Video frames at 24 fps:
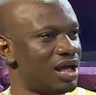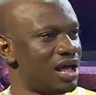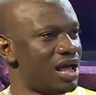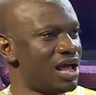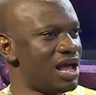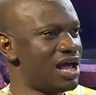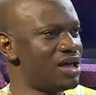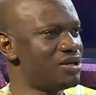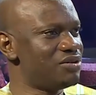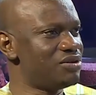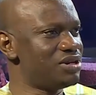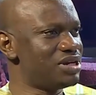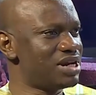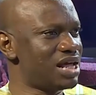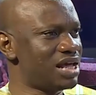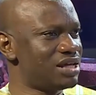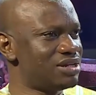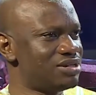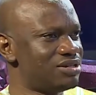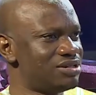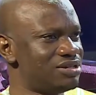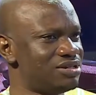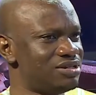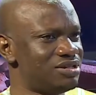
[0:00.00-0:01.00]
I think,
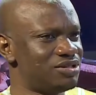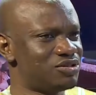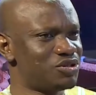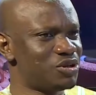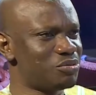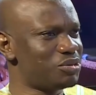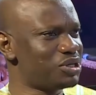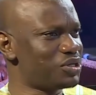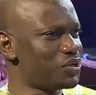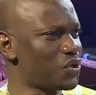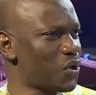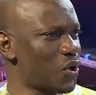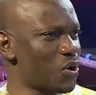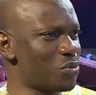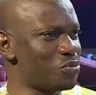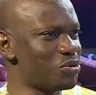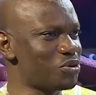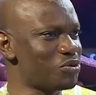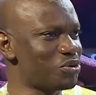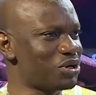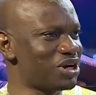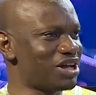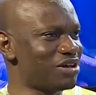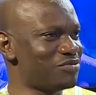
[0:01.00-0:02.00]
like, did somebody copy
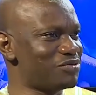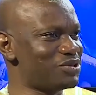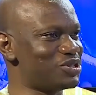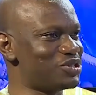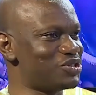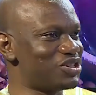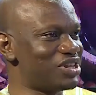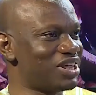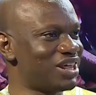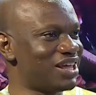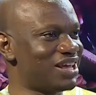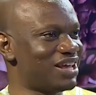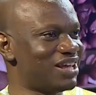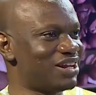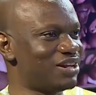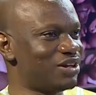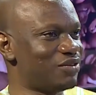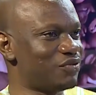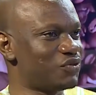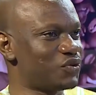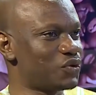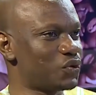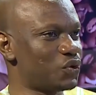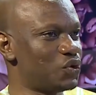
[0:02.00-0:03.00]
what I've been thinking
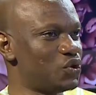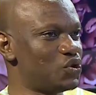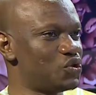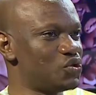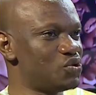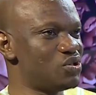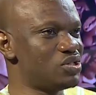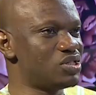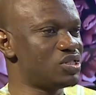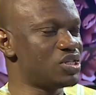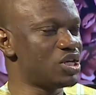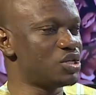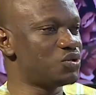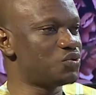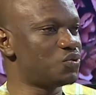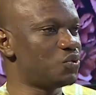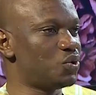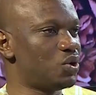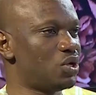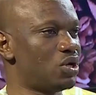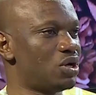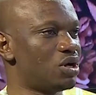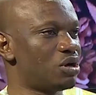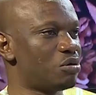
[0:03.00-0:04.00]
of? So you shouldn't stay too
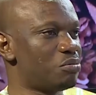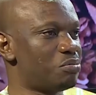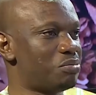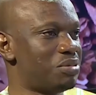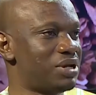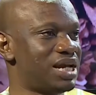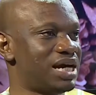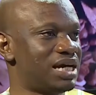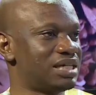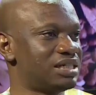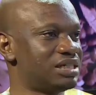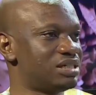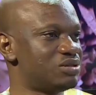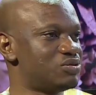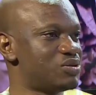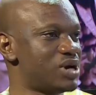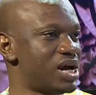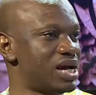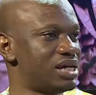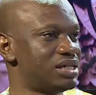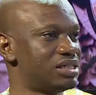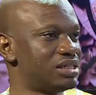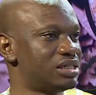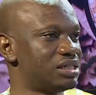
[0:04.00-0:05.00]
long planning,
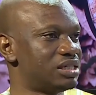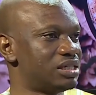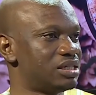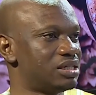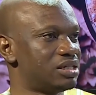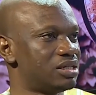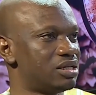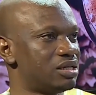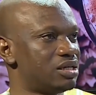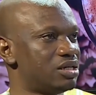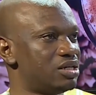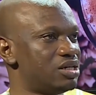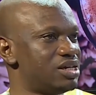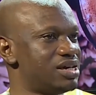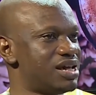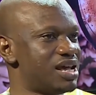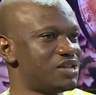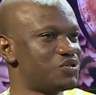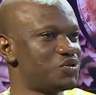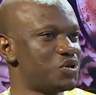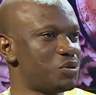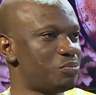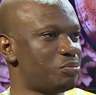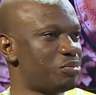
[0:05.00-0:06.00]
right?
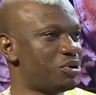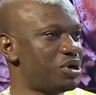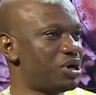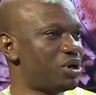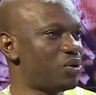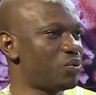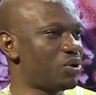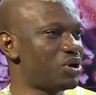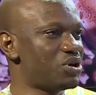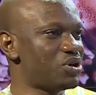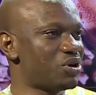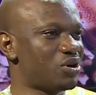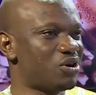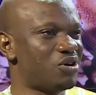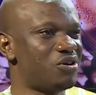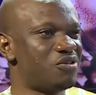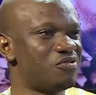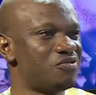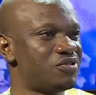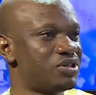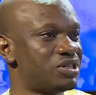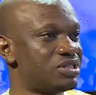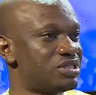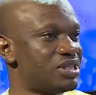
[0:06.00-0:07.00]
Get to a point where you're
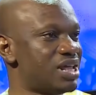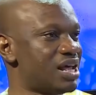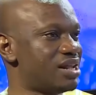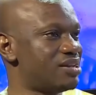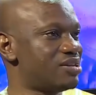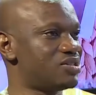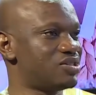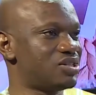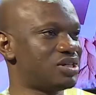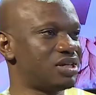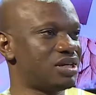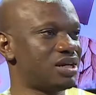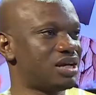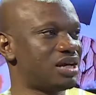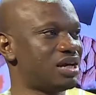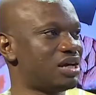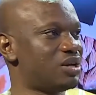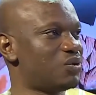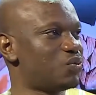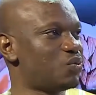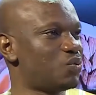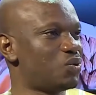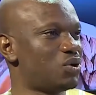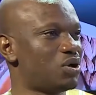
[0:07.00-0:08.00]
convinced that this thing
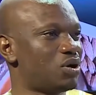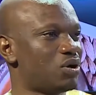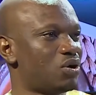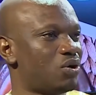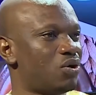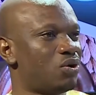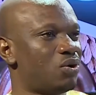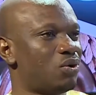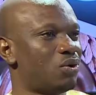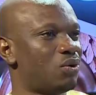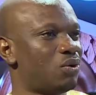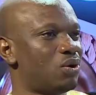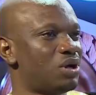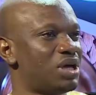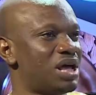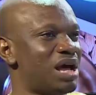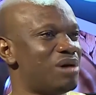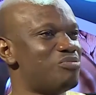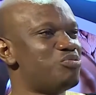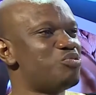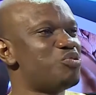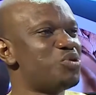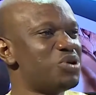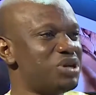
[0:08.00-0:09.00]
can work, or
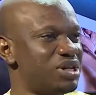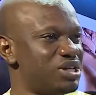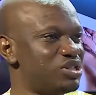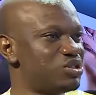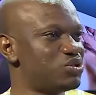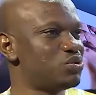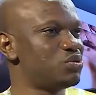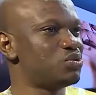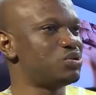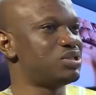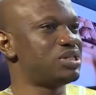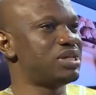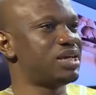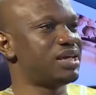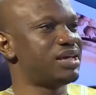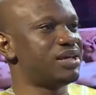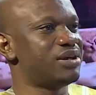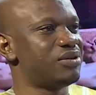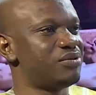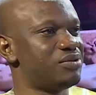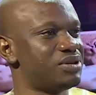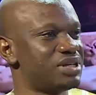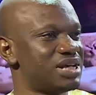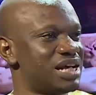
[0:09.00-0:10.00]
I'm willing to take
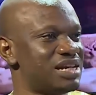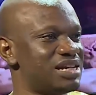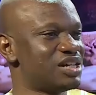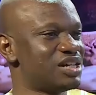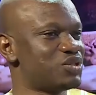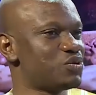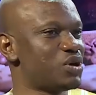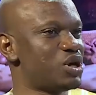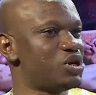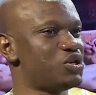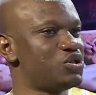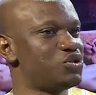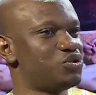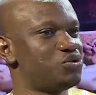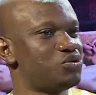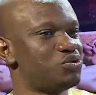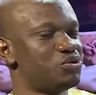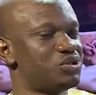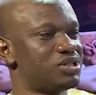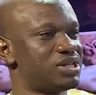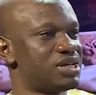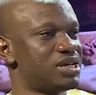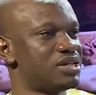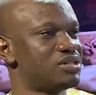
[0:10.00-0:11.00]
a risk. And why you
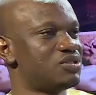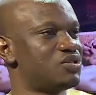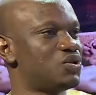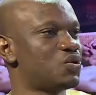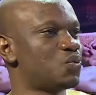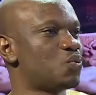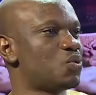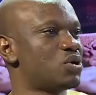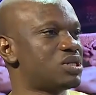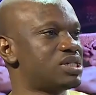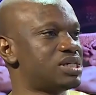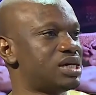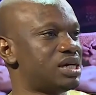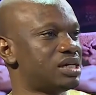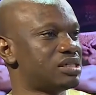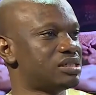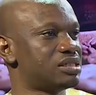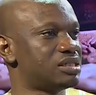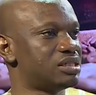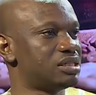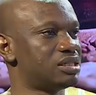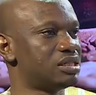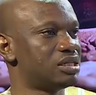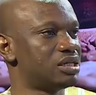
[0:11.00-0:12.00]
should test the
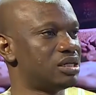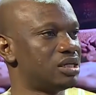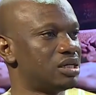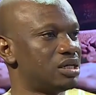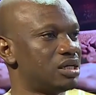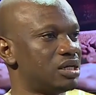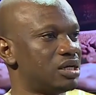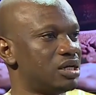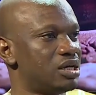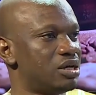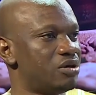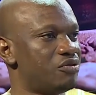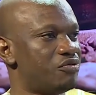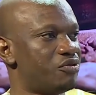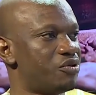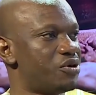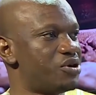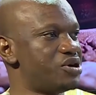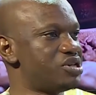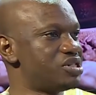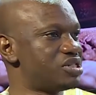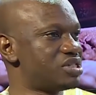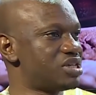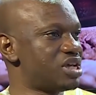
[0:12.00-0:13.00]
waters. For
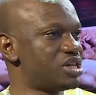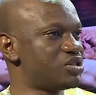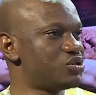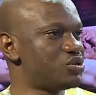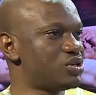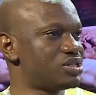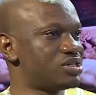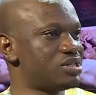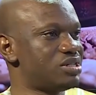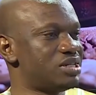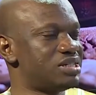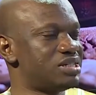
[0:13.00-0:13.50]
instance, you're still a